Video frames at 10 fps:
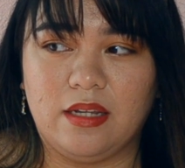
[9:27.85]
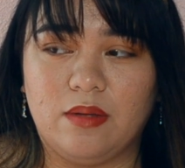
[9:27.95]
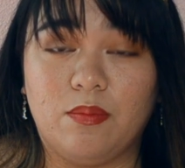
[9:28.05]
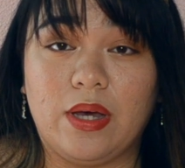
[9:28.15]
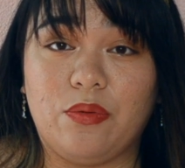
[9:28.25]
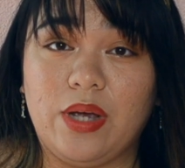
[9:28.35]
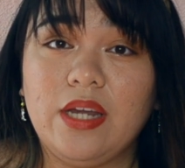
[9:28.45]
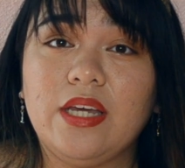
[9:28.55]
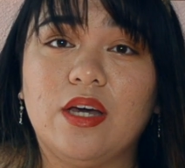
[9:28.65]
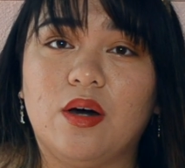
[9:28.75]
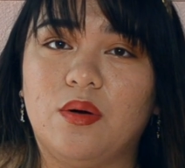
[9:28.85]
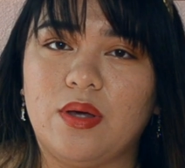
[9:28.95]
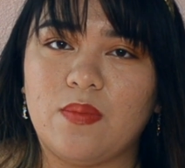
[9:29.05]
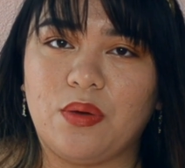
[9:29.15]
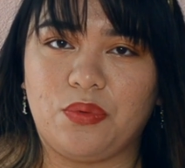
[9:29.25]
my radio
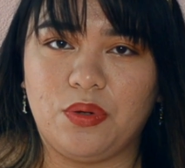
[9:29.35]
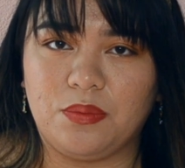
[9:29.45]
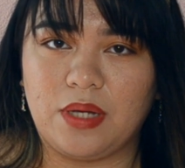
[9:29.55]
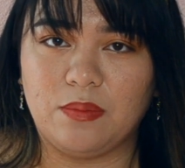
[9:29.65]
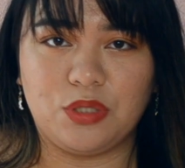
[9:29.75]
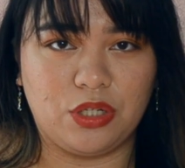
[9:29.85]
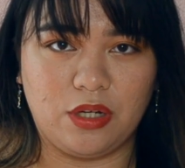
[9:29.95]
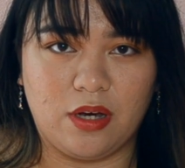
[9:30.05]
in my room kept turning